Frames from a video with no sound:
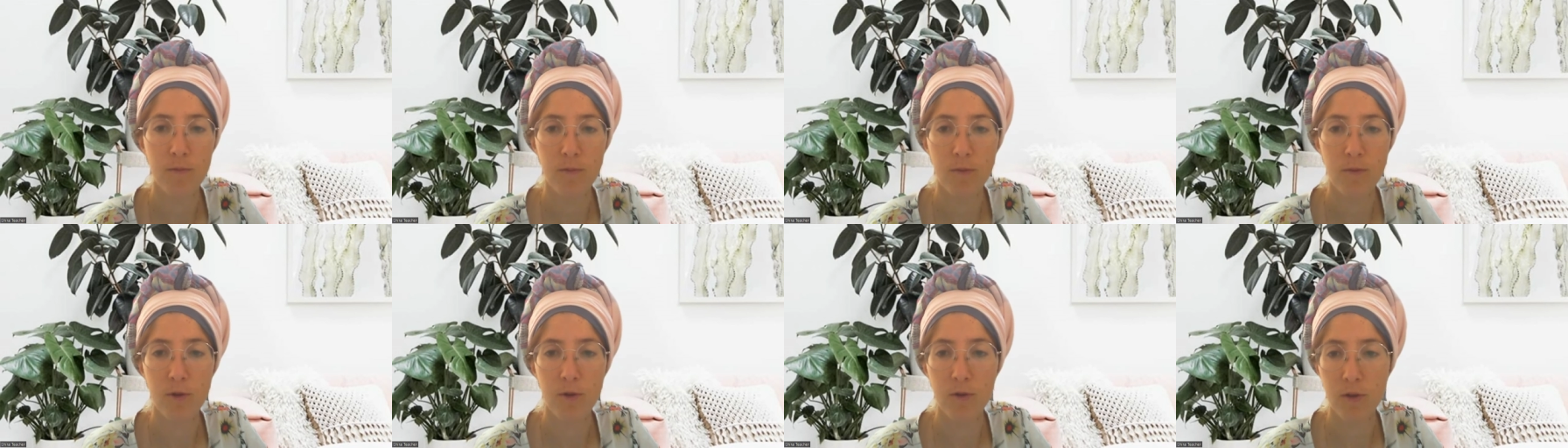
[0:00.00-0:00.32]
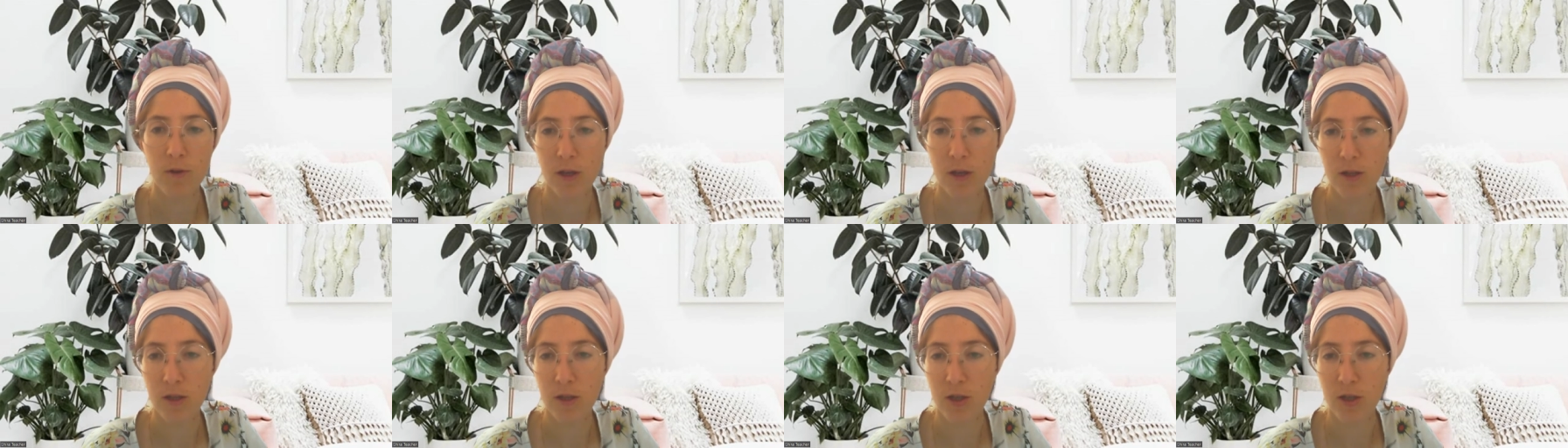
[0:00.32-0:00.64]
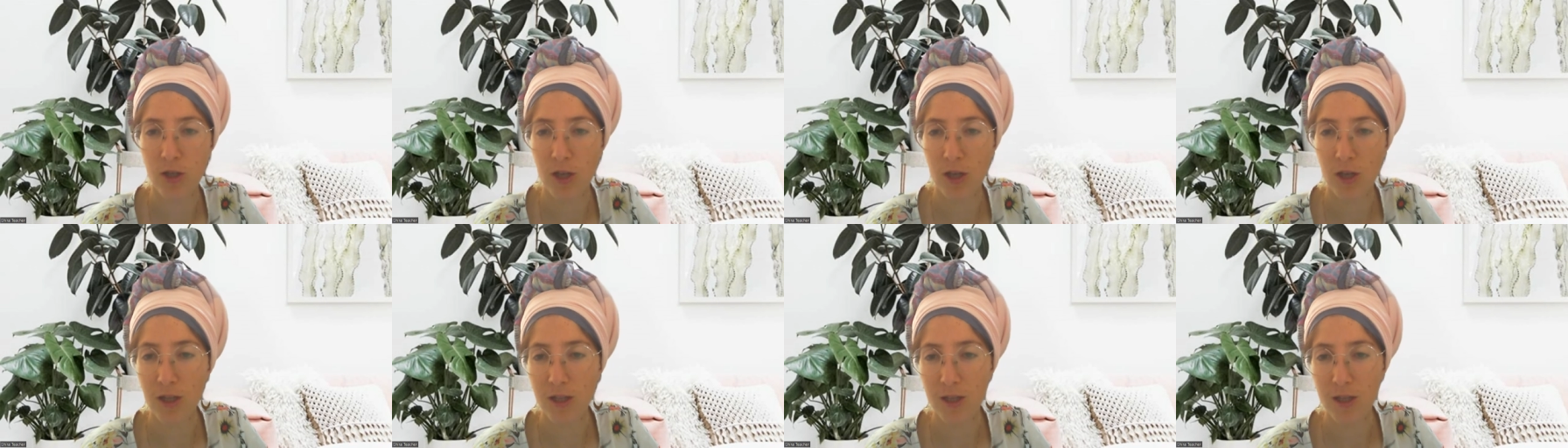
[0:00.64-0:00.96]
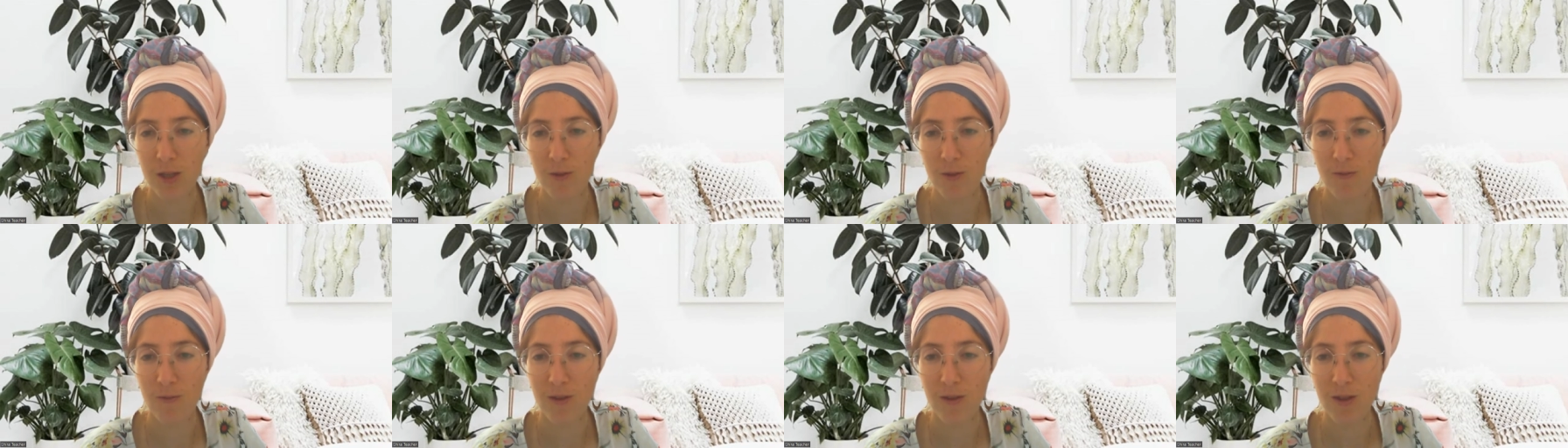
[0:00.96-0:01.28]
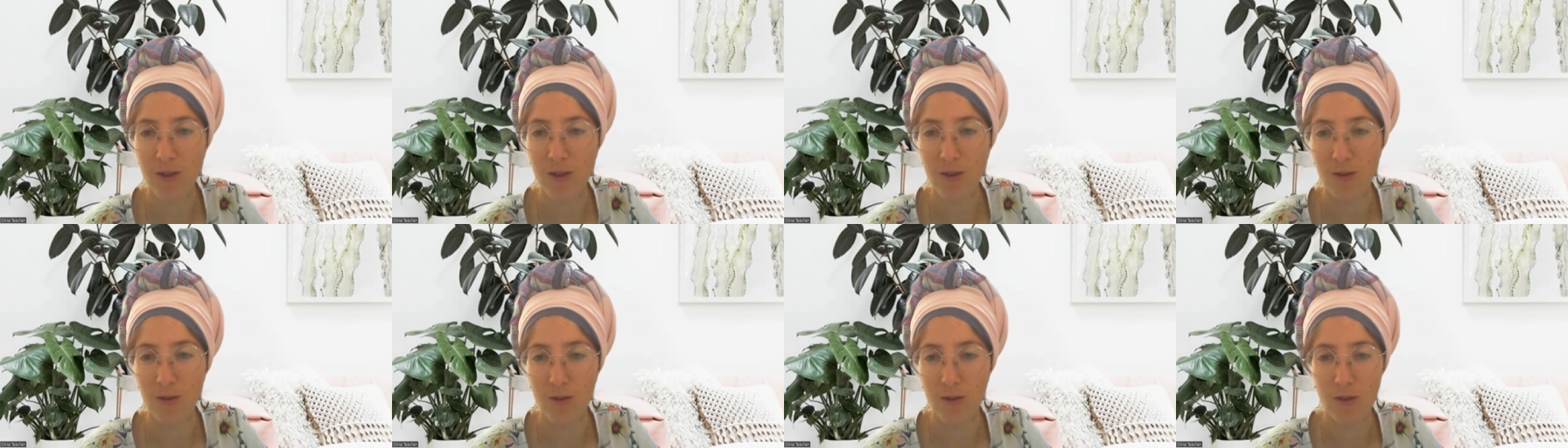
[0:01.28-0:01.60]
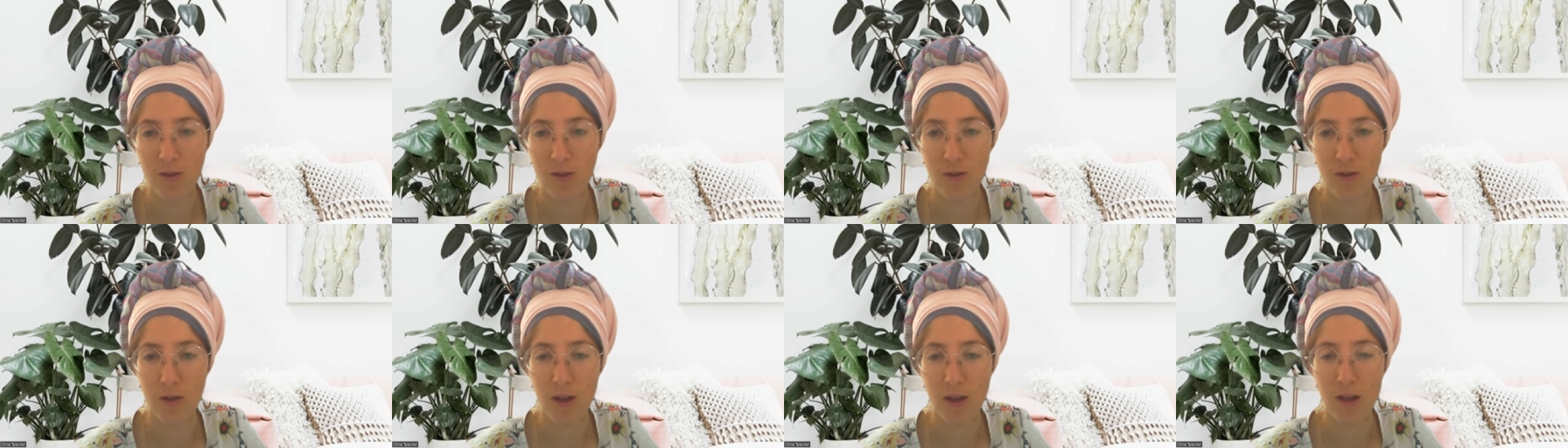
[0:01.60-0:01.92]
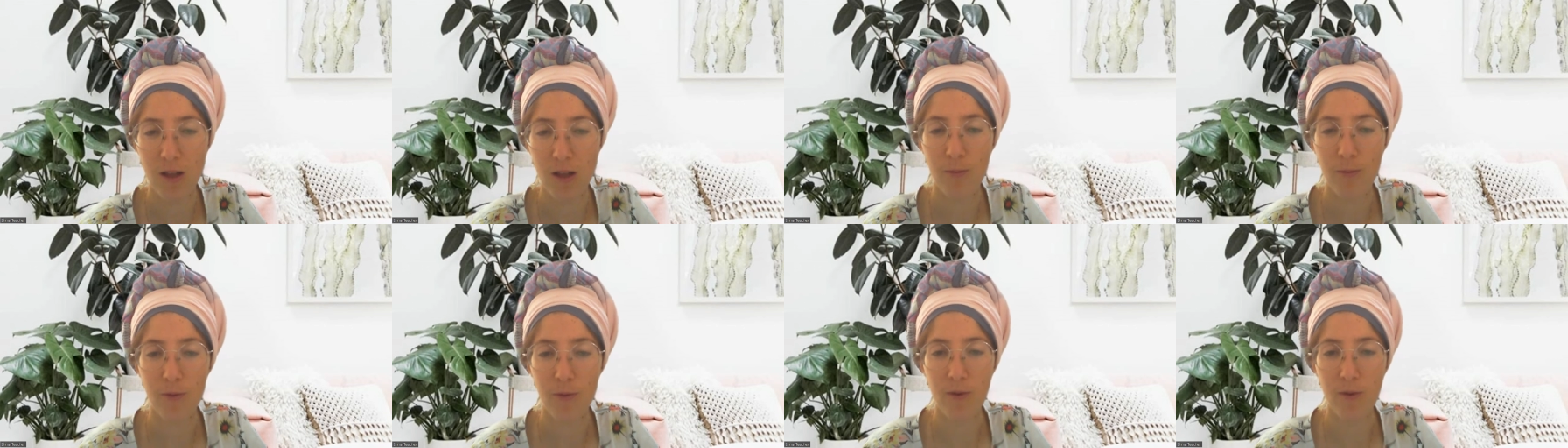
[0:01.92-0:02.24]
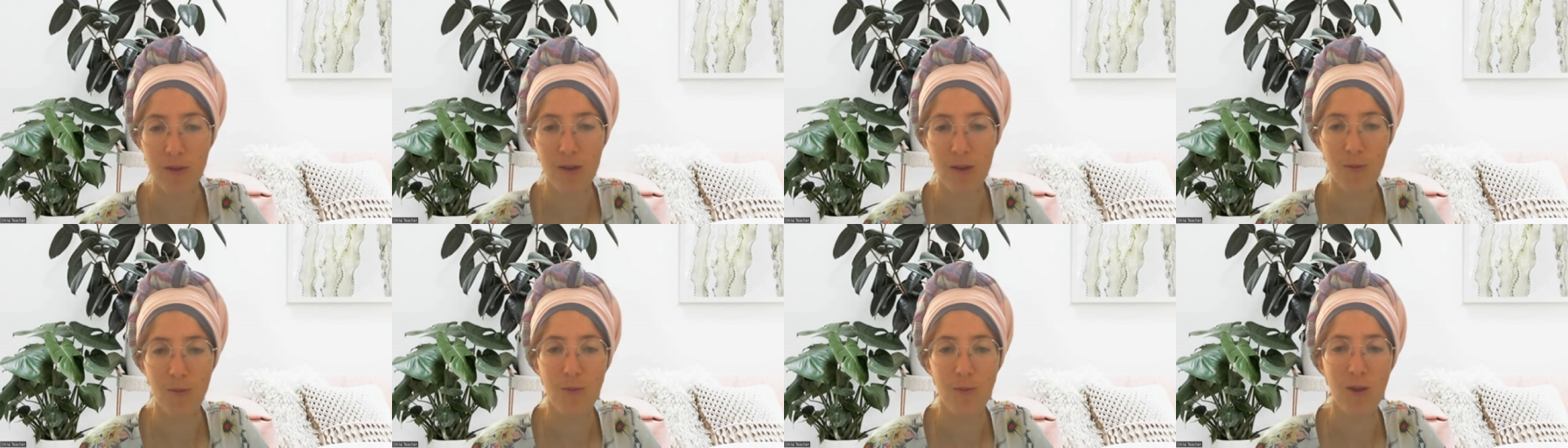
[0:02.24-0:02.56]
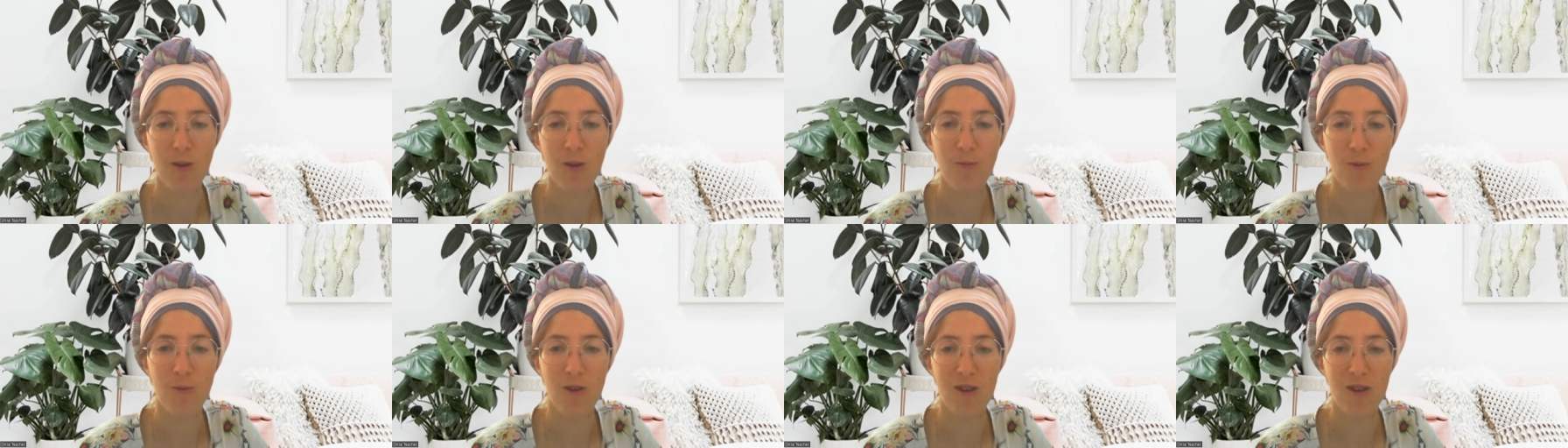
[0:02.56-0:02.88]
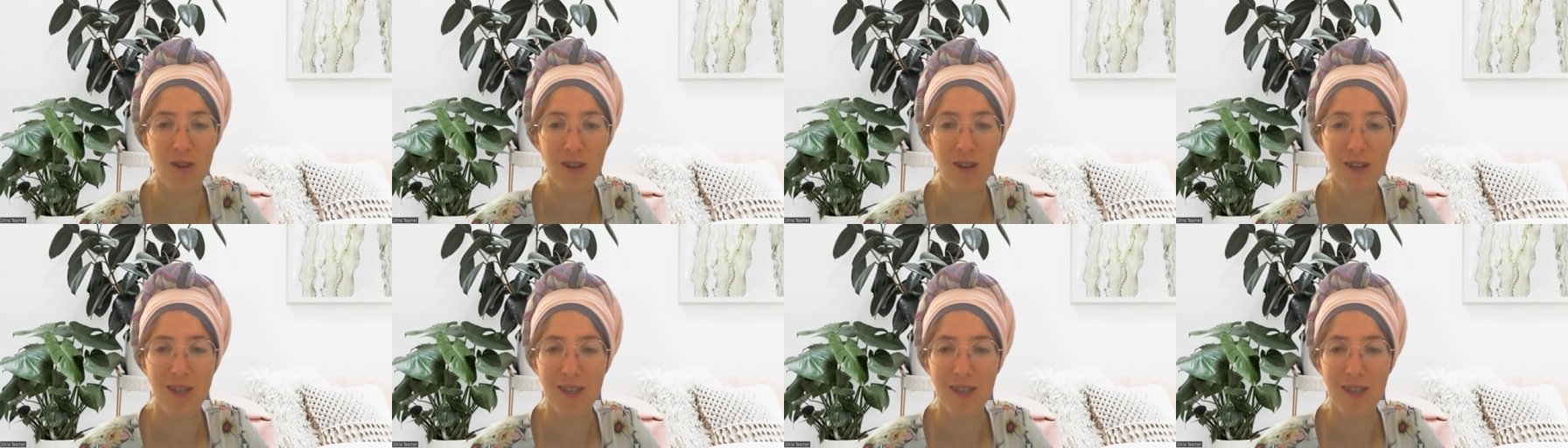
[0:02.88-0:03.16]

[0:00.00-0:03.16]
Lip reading: you can share this video to help other people.